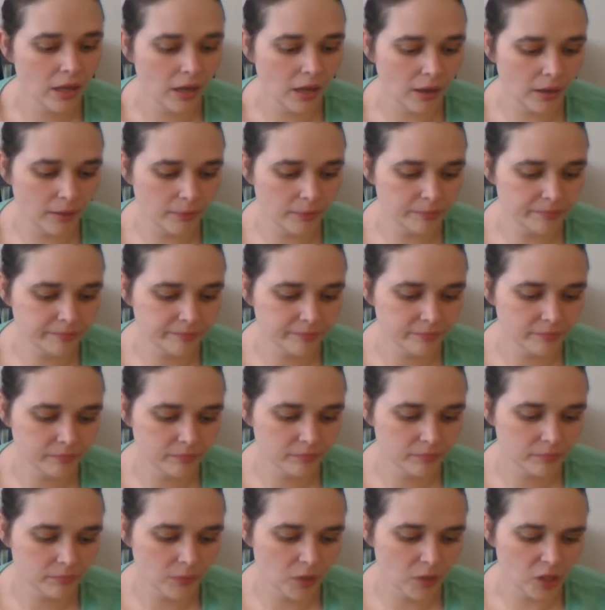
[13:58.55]
Um,
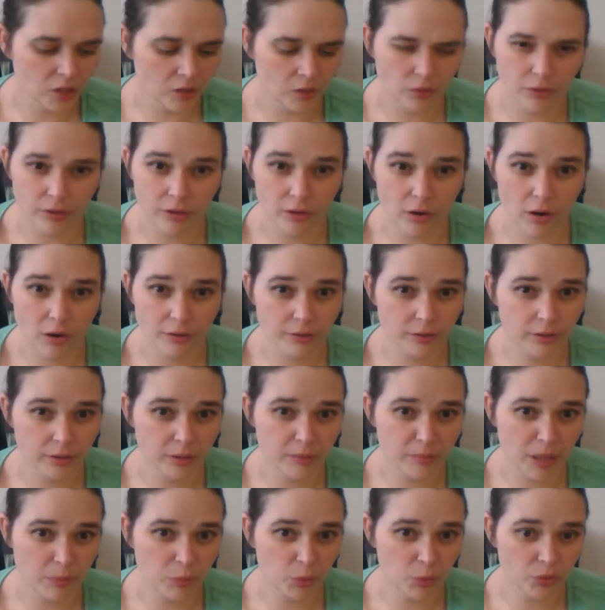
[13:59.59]
you know, they're harder
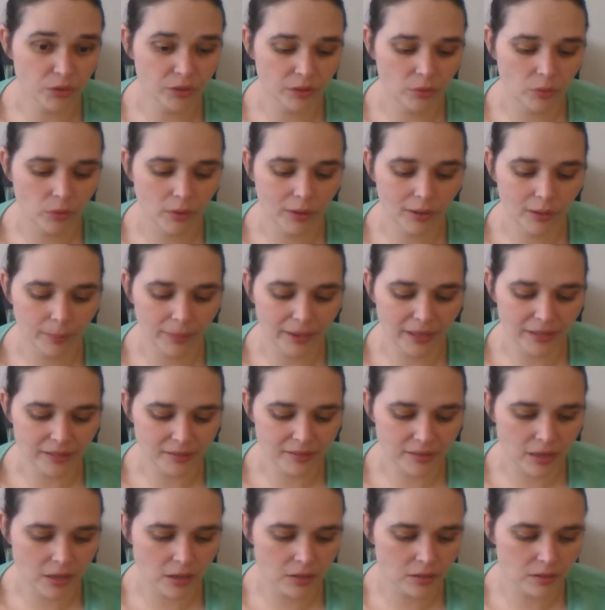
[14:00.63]
than my Mungyo oil
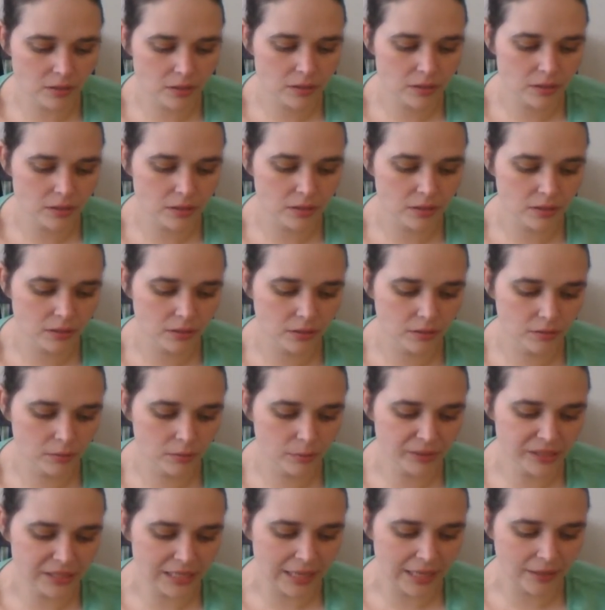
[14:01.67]
pastels, the
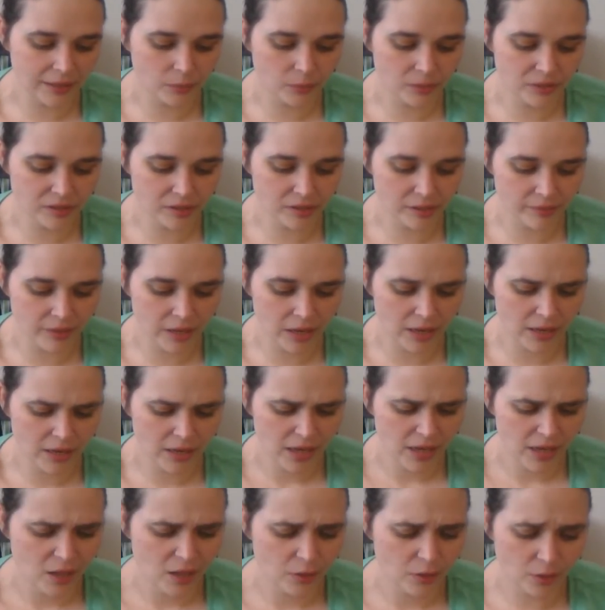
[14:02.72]
little metallic ones I've got.
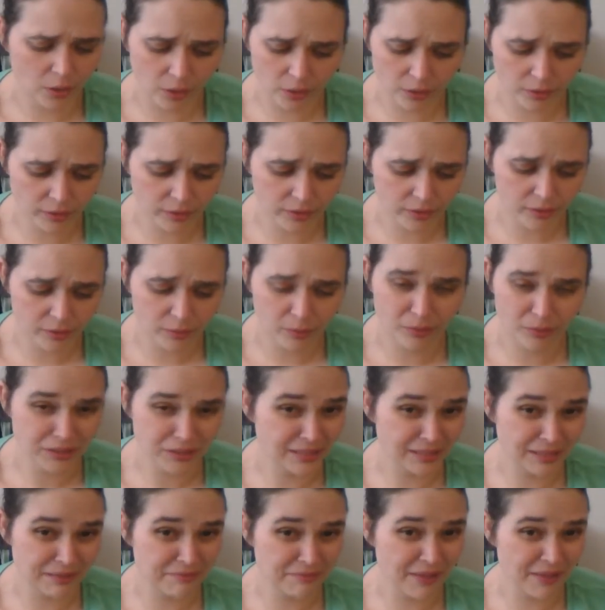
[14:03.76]
They're harder than the
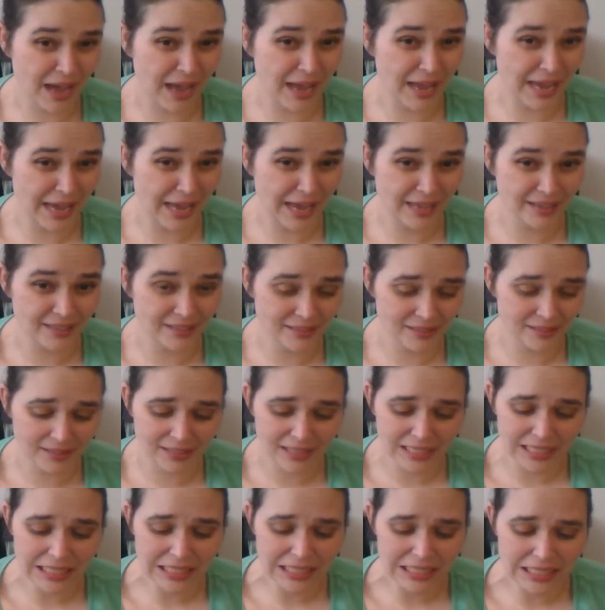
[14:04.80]
ones I, I had as a
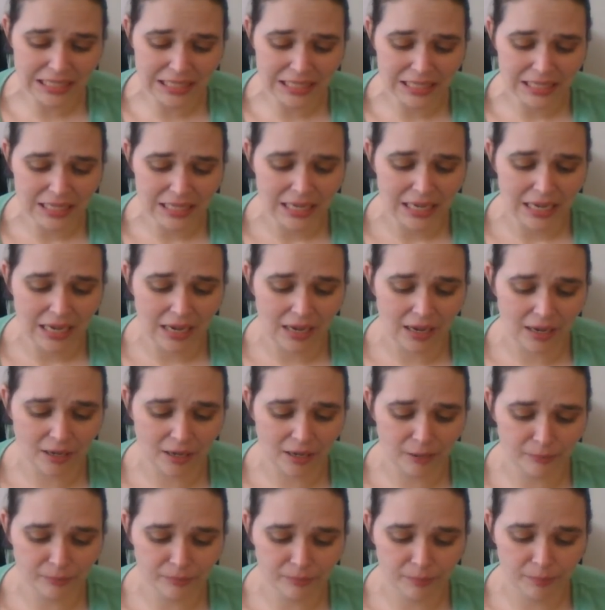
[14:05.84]
kid.
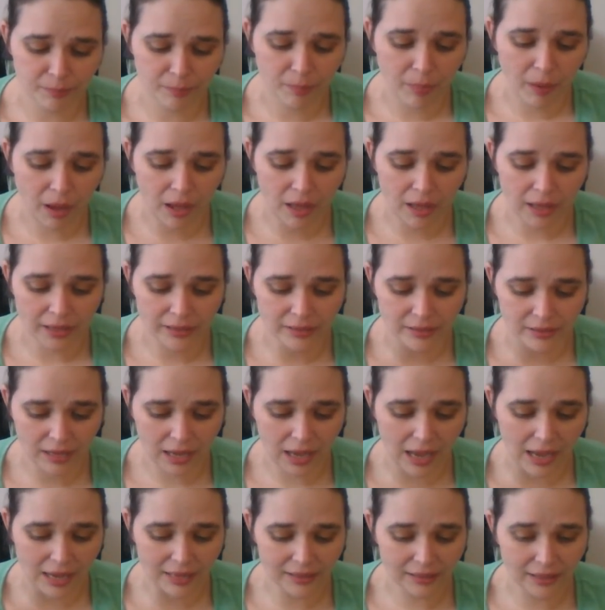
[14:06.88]
Um, but
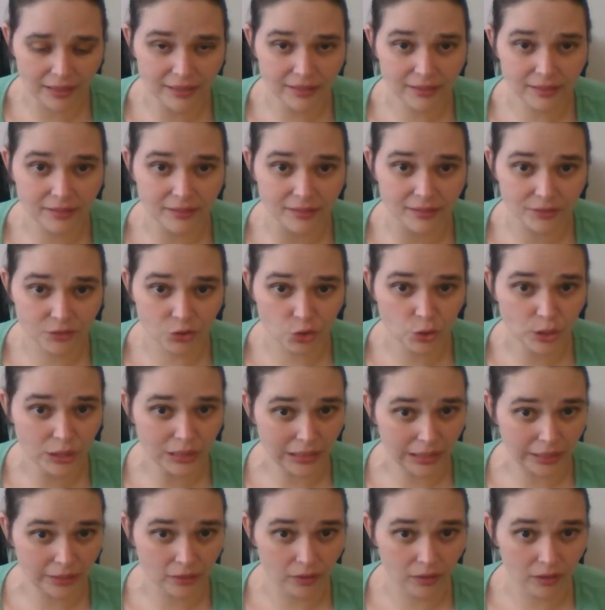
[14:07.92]
I like these because you
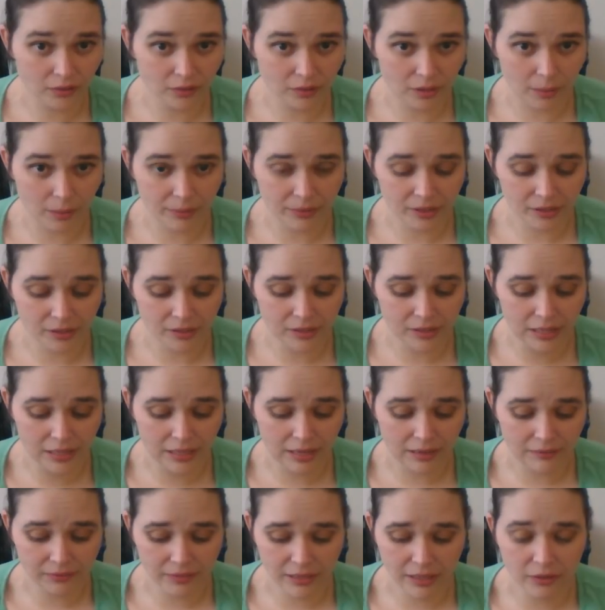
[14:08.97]
can layer on top of these.
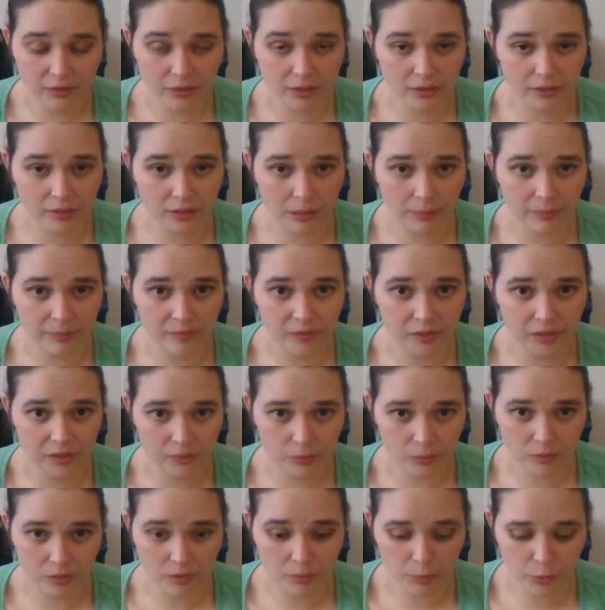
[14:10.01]
And I've layered on top of
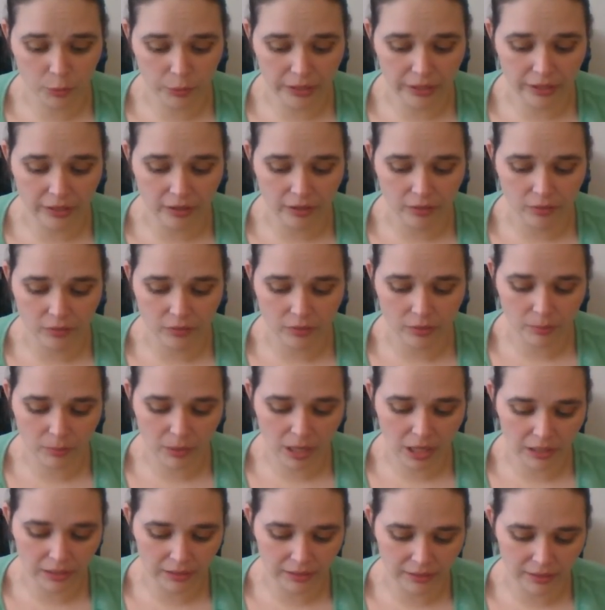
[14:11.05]
these with the Marino, the
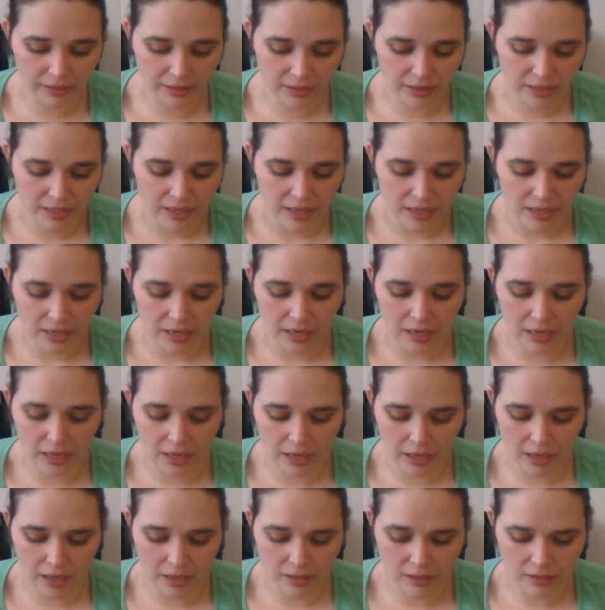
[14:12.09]
monolith,
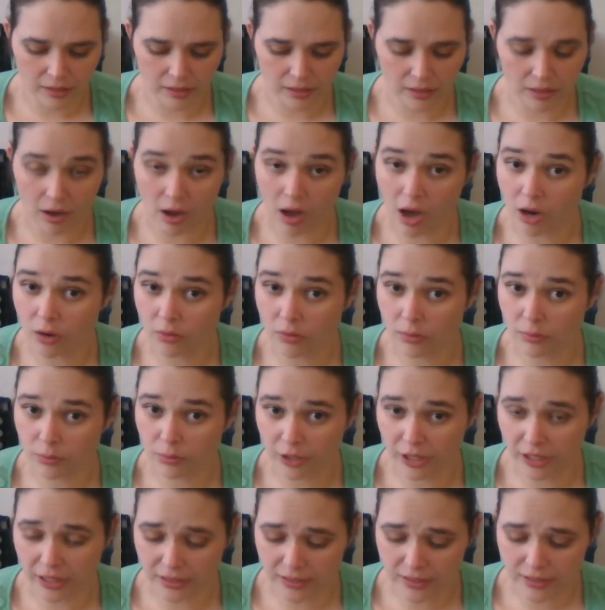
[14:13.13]
and the aqua
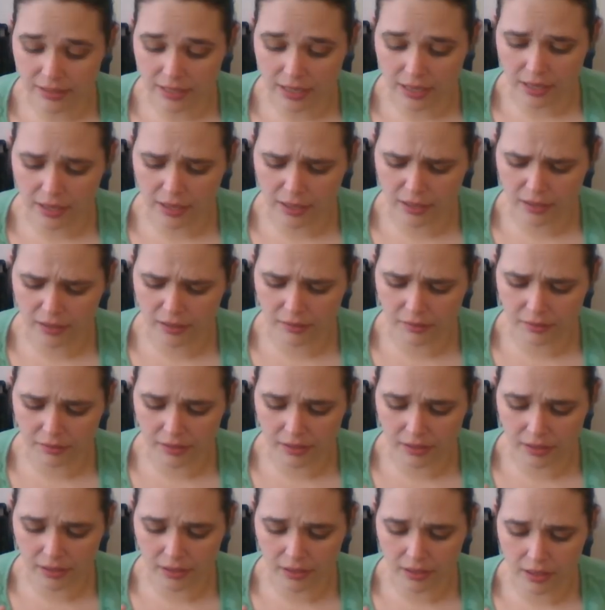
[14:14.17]
bricks, and
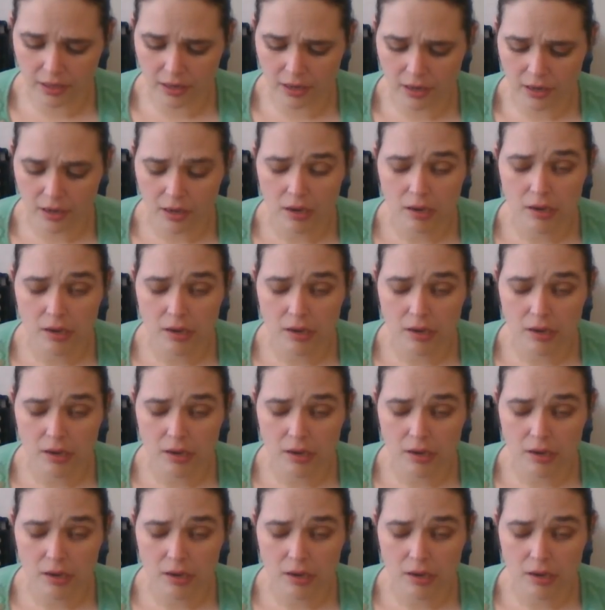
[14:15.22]
the